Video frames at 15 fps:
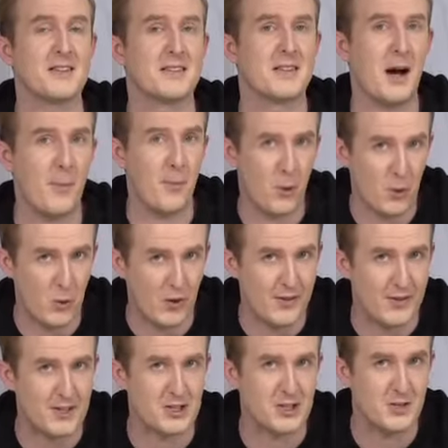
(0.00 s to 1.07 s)
double
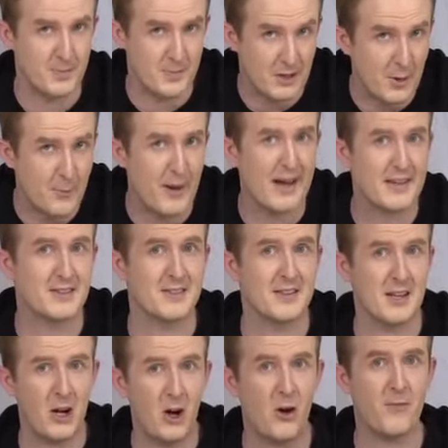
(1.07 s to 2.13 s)
the
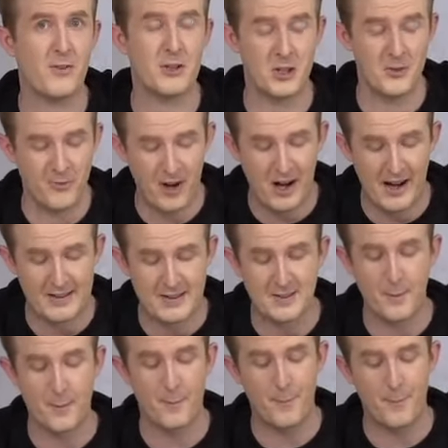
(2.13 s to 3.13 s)
capacity of the device,